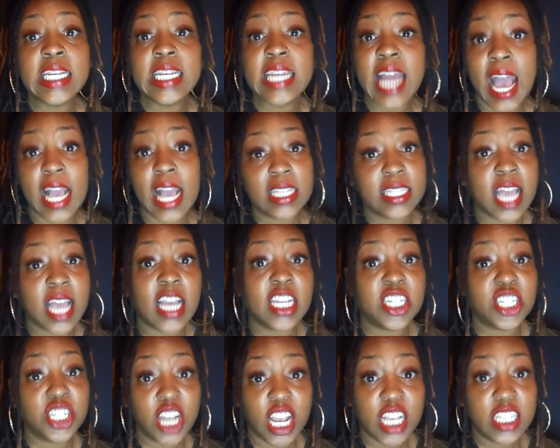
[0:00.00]
not
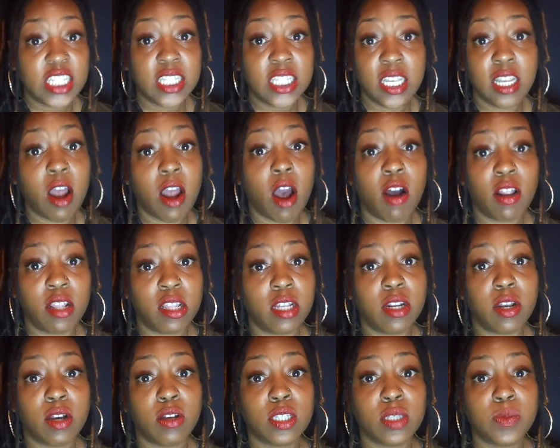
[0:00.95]
digesting all
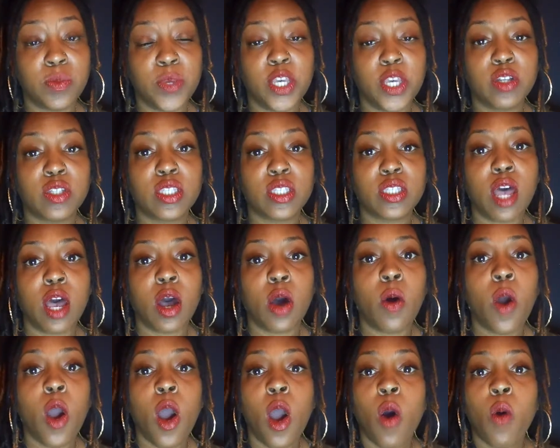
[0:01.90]
of those meals.
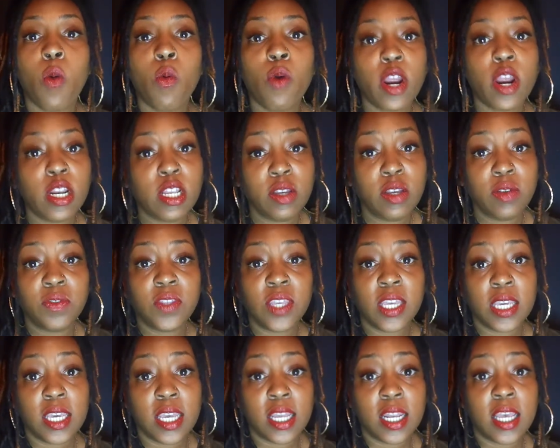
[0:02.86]
So where do you
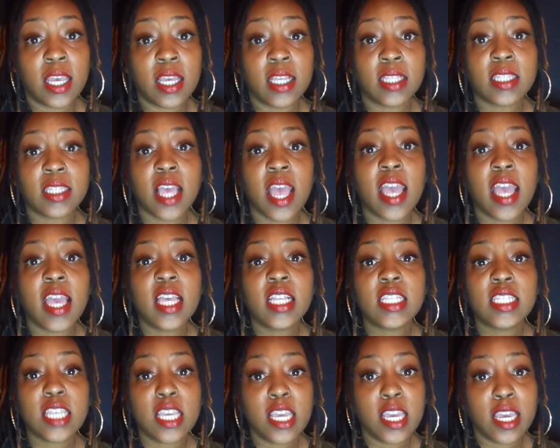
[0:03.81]
think it is?
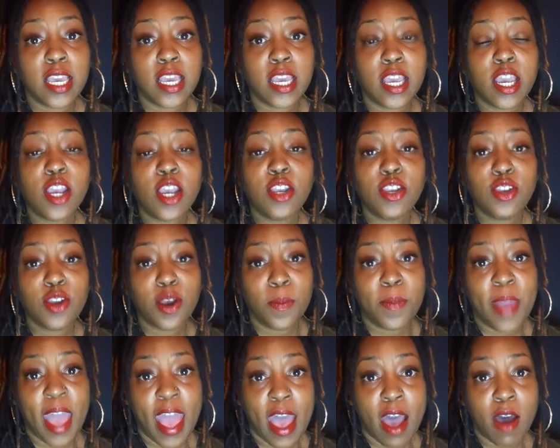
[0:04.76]
It's in your
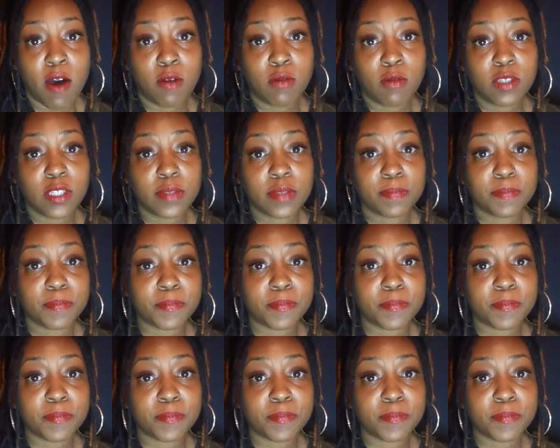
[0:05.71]
bowels.